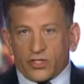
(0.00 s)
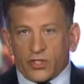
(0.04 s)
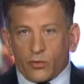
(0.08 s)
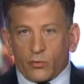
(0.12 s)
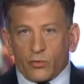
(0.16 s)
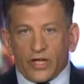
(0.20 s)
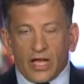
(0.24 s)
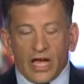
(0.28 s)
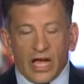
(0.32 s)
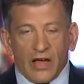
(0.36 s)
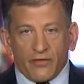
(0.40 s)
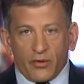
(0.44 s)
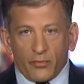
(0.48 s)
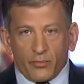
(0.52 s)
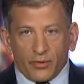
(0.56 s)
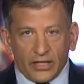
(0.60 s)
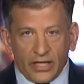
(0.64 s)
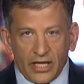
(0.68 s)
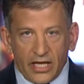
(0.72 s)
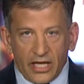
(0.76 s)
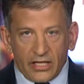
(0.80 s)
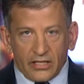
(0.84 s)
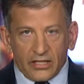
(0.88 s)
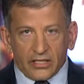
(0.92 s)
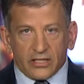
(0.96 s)
that we have a
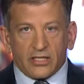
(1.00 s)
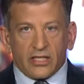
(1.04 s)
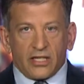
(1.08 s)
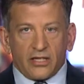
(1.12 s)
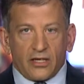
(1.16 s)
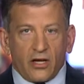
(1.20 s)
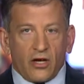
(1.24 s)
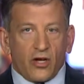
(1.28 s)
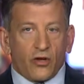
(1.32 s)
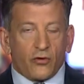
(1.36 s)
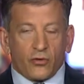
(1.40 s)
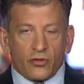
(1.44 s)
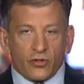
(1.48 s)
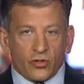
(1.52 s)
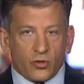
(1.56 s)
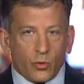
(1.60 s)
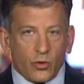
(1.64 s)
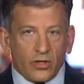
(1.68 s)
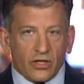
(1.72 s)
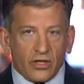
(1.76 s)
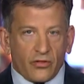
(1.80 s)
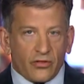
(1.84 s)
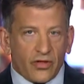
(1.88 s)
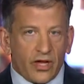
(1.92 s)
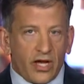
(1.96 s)
plan to send one hundred
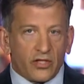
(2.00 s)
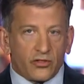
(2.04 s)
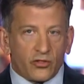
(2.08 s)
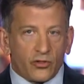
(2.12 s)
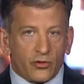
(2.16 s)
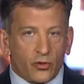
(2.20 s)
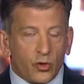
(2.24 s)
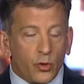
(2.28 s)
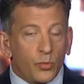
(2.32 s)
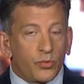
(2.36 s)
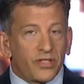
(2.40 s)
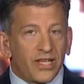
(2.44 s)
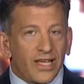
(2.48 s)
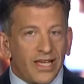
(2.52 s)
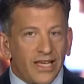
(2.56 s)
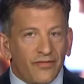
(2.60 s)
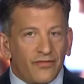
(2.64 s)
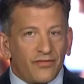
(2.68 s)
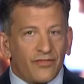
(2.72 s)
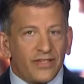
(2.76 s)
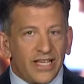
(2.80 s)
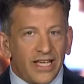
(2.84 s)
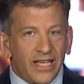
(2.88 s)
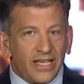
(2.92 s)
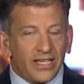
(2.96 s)
twenty thousand troops
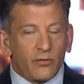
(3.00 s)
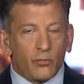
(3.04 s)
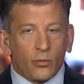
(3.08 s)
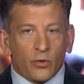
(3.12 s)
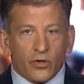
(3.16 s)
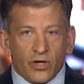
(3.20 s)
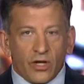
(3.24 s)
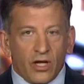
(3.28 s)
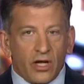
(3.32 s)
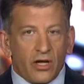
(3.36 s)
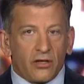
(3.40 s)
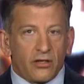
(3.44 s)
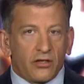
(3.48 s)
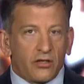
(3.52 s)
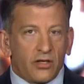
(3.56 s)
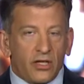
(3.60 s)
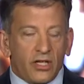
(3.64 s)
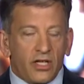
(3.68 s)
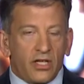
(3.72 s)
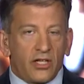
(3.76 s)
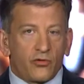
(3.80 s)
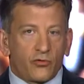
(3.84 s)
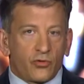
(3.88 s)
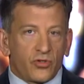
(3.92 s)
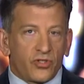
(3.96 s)
if needed. We're not
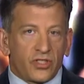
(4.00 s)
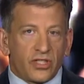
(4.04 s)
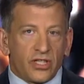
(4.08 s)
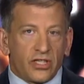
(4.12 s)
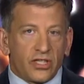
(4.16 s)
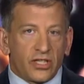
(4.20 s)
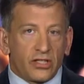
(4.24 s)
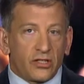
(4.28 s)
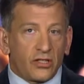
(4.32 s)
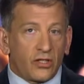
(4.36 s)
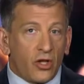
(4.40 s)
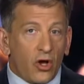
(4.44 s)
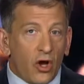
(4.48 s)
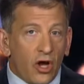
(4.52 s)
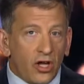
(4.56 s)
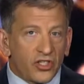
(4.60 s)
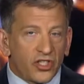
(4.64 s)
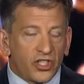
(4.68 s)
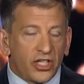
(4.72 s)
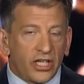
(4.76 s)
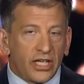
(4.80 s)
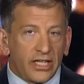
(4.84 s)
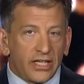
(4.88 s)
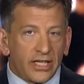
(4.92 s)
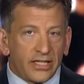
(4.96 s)
interested in
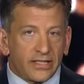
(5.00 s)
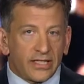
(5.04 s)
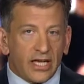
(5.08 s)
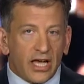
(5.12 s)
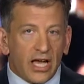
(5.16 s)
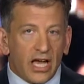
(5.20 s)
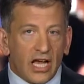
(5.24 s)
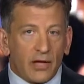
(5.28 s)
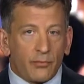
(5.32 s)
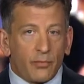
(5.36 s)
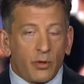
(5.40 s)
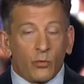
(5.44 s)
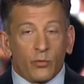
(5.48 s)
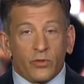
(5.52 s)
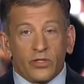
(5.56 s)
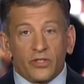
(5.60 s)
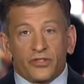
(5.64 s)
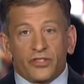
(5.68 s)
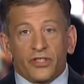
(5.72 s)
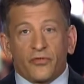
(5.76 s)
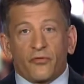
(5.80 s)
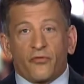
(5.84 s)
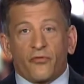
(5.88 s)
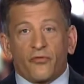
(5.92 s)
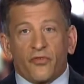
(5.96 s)
launching an attack, but we'll
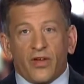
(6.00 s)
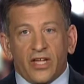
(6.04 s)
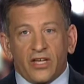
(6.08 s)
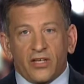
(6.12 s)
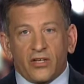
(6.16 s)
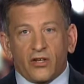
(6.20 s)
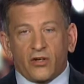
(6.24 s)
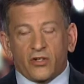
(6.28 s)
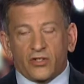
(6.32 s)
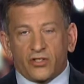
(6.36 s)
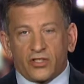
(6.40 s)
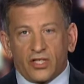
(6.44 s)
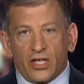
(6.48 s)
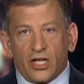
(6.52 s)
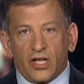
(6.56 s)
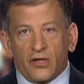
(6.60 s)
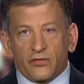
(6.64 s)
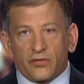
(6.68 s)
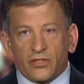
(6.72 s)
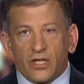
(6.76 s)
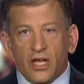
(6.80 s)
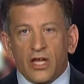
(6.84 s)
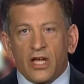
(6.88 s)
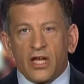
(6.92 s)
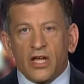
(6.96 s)
defend
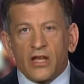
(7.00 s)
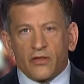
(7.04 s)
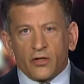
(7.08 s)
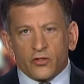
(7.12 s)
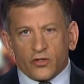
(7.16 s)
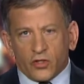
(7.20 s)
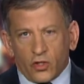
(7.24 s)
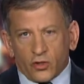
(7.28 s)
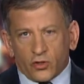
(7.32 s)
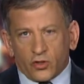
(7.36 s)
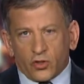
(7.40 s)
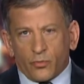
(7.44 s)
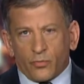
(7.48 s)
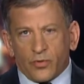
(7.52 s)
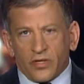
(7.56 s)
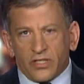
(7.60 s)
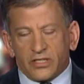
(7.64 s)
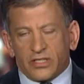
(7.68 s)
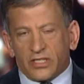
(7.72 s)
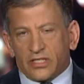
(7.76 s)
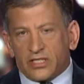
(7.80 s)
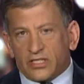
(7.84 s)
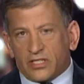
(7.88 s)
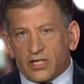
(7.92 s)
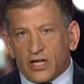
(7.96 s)
ourselves. There's also
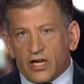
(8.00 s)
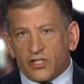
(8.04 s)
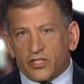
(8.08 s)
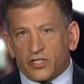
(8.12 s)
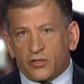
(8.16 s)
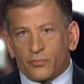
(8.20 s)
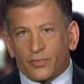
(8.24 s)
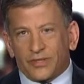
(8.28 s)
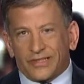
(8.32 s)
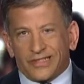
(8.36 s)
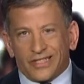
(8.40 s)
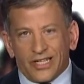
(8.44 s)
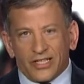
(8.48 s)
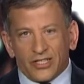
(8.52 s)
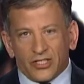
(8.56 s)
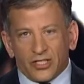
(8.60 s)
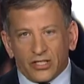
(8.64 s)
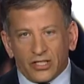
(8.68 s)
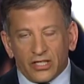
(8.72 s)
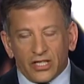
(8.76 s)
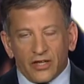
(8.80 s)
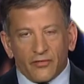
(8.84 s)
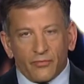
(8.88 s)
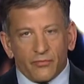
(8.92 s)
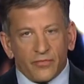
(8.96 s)
been discussion
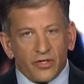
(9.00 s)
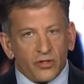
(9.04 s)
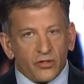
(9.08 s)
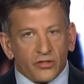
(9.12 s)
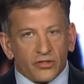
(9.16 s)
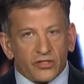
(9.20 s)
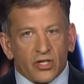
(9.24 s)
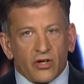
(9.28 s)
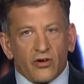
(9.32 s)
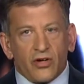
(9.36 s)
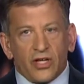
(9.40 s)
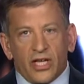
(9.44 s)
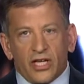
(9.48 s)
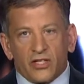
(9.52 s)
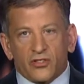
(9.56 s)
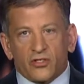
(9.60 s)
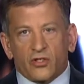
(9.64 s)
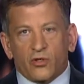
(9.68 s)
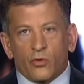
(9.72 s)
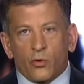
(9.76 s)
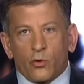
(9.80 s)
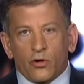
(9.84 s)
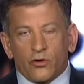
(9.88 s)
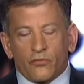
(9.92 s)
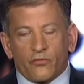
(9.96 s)
potentially of military
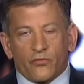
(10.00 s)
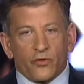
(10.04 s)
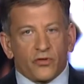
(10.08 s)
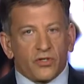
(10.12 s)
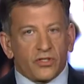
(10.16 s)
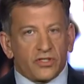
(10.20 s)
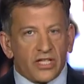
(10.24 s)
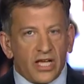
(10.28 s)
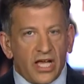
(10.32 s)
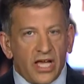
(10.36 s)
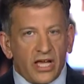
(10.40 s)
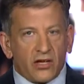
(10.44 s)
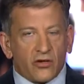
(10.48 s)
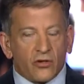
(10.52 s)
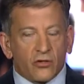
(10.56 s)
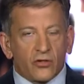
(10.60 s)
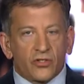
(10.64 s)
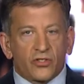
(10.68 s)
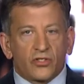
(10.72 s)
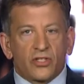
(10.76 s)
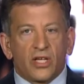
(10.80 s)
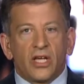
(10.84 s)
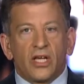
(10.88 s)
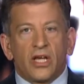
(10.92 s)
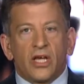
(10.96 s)
escort for the
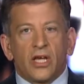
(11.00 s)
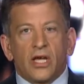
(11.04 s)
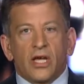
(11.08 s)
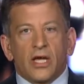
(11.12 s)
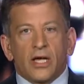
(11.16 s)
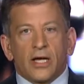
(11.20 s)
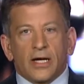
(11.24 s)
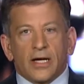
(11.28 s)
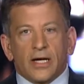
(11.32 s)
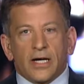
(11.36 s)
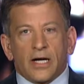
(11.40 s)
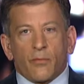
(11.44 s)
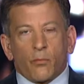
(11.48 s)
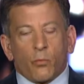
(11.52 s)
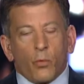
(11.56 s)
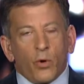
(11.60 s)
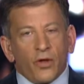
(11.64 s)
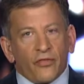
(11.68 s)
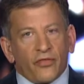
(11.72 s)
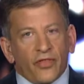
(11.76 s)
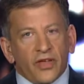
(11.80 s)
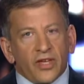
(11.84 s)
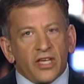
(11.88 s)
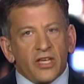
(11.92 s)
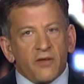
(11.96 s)
tankers. Uh,
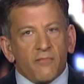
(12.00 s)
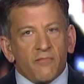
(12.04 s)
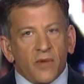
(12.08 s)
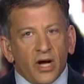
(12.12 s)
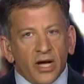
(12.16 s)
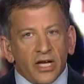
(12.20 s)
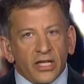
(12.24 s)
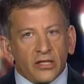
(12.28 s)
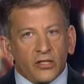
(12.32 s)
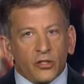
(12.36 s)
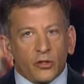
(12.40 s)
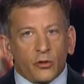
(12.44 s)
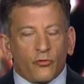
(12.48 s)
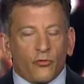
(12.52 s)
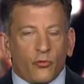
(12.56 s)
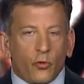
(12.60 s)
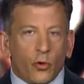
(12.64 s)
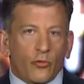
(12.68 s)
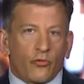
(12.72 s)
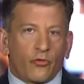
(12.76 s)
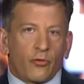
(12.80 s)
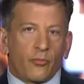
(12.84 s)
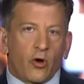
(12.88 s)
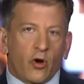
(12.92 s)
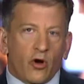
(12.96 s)
one thing you might look
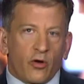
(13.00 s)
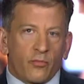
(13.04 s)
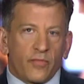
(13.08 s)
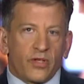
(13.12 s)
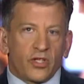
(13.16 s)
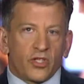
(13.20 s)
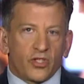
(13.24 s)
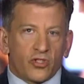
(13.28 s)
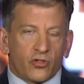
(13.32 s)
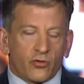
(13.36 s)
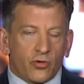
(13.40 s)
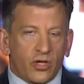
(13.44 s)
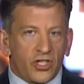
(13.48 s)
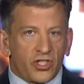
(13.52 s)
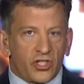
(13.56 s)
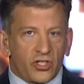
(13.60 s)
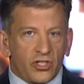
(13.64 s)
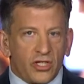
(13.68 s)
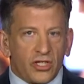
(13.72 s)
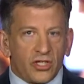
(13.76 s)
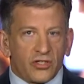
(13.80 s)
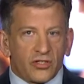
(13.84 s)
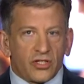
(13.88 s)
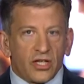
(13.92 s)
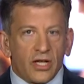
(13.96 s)
for from our
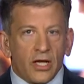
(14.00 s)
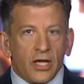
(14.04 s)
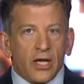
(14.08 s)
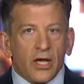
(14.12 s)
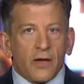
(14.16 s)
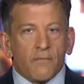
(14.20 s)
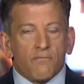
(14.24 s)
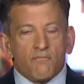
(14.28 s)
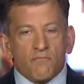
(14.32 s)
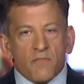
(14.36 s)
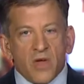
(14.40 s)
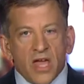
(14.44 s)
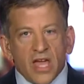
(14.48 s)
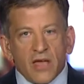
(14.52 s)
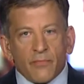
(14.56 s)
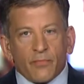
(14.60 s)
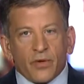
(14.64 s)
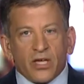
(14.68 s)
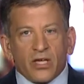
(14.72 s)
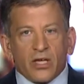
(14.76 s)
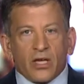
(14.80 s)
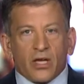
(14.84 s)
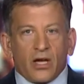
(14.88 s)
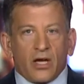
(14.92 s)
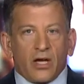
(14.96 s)
administration is
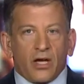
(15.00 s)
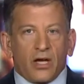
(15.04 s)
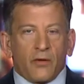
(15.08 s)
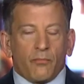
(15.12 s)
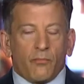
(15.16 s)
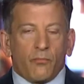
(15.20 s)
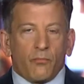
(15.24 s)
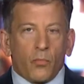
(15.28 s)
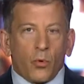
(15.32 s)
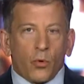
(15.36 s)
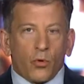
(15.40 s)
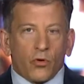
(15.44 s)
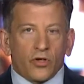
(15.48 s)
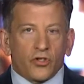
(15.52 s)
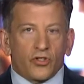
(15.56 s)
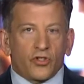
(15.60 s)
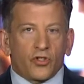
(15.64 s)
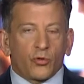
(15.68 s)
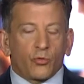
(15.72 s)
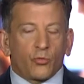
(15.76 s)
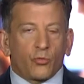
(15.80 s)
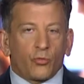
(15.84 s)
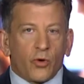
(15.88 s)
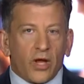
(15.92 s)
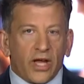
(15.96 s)
maybe a more
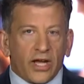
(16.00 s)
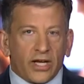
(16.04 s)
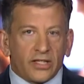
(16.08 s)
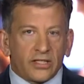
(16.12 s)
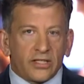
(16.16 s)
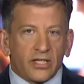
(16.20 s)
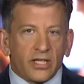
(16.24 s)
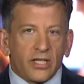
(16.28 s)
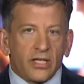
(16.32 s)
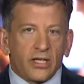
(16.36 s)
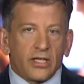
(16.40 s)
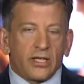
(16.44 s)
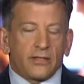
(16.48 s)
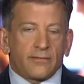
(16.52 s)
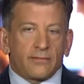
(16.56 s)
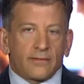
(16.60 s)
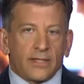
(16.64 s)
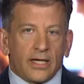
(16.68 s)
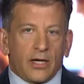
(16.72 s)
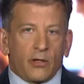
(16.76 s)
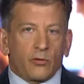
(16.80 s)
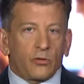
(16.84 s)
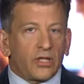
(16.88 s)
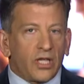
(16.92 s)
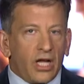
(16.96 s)
direct
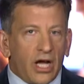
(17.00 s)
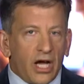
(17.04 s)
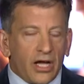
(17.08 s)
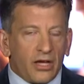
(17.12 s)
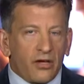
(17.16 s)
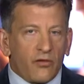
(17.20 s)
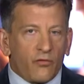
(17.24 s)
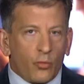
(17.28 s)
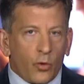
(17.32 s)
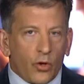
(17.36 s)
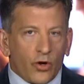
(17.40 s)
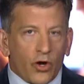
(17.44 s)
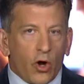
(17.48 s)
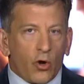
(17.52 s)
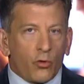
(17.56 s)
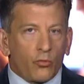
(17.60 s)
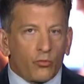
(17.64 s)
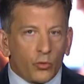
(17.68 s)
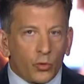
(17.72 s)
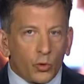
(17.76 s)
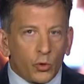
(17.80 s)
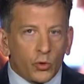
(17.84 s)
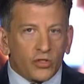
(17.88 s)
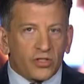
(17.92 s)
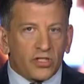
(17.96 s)
outline of what our
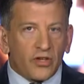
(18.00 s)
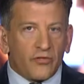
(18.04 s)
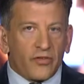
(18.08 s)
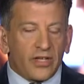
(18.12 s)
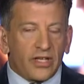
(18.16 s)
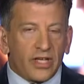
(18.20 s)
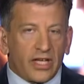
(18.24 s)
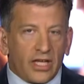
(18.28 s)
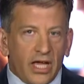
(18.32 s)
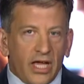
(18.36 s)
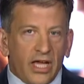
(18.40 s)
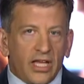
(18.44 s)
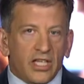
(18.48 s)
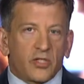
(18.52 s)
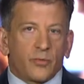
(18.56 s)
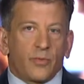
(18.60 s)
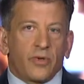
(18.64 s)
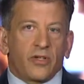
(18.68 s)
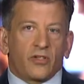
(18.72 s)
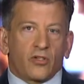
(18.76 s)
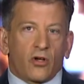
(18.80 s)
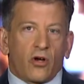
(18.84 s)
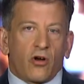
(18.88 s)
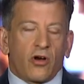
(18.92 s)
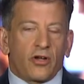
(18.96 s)
rules of
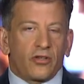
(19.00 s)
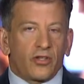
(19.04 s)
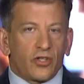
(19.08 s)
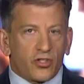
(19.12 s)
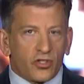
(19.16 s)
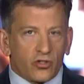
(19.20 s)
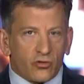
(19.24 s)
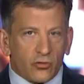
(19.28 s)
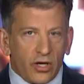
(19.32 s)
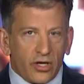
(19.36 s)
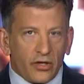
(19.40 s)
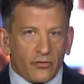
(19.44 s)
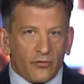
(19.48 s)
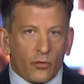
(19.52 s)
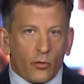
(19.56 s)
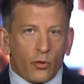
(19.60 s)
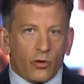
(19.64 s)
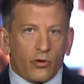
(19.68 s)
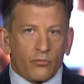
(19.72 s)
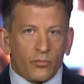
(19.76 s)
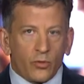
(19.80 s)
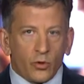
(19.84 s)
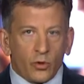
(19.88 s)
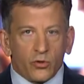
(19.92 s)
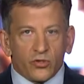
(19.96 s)
engagement are in the Strait of
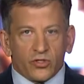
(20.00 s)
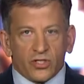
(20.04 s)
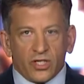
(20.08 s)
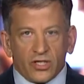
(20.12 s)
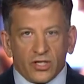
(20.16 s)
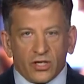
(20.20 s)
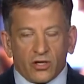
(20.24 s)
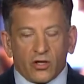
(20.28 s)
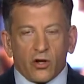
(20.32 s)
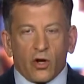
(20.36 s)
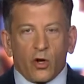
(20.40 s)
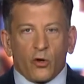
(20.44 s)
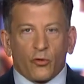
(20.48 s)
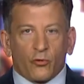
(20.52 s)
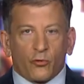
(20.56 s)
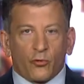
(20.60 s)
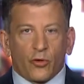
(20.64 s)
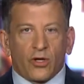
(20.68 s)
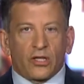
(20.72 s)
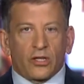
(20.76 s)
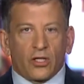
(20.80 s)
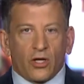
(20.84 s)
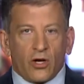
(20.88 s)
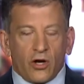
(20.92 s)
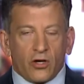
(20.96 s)
Hormuz and the Gulf
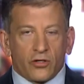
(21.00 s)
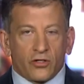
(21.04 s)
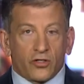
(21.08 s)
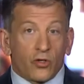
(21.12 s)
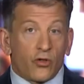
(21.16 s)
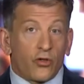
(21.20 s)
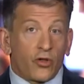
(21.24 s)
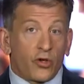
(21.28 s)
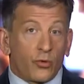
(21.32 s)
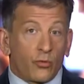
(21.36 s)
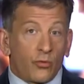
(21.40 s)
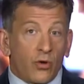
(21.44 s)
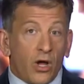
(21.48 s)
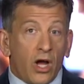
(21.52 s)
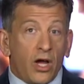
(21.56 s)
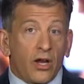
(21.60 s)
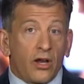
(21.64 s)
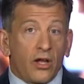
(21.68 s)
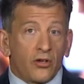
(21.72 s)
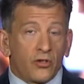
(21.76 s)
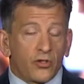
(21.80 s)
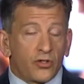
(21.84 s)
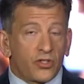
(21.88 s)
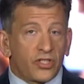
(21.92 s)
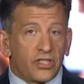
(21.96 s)
writ large, so that mm-hmm. Iran
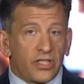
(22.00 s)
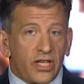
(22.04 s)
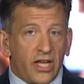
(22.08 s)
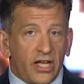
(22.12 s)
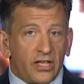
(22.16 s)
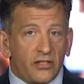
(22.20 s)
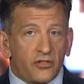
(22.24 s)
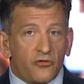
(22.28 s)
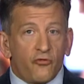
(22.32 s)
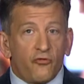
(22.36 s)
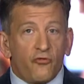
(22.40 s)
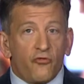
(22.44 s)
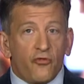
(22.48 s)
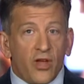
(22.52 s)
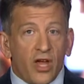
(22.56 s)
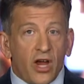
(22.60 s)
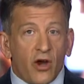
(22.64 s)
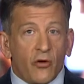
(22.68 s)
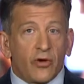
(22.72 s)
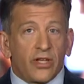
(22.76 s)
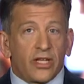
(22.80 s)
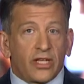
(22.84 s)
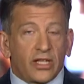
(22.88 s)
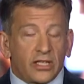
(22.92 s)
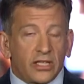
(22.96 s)
understands
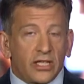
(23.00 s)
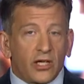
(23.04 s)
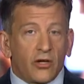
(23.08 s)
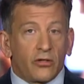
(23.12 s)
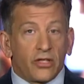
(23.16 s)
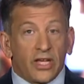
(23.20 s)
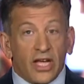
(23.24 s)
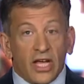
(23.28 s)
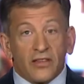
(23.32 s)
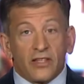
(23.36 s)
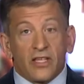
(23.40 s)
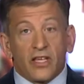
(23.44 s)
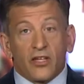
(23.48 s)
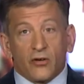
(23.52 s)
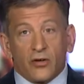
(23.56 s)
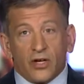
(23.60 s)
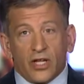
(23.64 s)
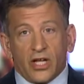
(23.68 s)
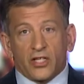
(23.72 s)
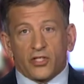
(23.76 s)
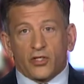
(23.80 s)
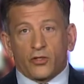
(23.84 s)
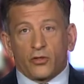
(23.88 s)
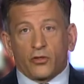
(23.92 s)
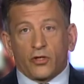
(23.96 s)
very clearly, and the
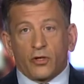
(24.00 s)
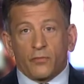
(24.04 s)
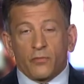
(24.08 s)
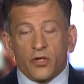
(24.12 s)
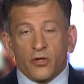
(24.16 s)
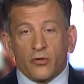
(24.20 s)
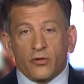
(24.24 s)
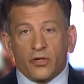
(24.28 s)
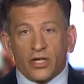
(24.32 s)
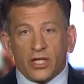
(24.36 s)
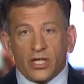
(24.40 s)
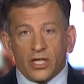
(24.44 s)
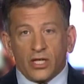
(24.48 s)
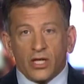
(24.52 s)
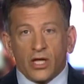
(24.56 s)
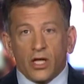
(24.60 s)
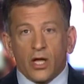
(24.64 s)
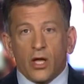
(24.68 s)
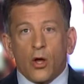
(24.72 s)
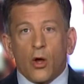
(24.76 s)
international community,